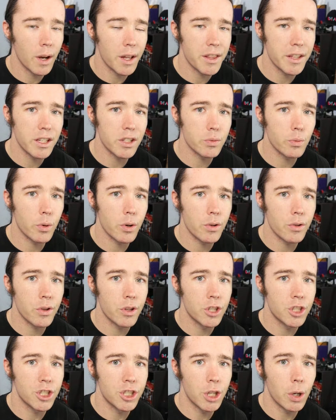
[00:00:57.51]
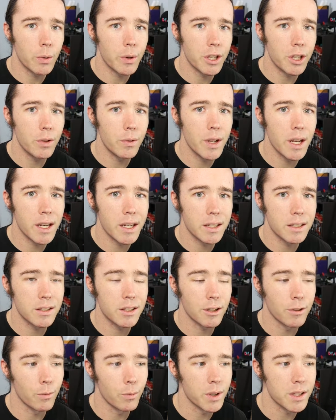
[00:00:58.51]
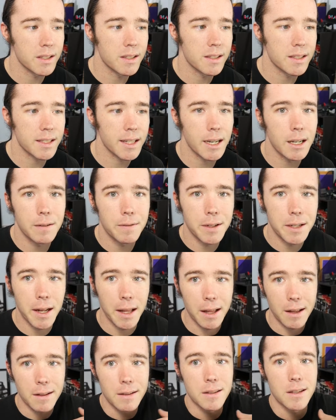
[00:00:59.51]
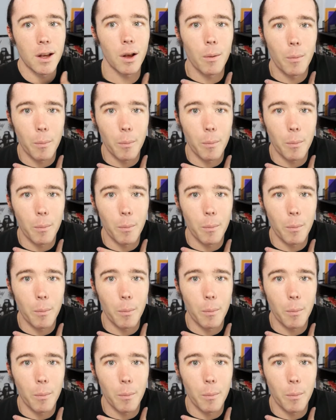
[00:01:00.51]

I think it's worth showing you guys what's inside of it and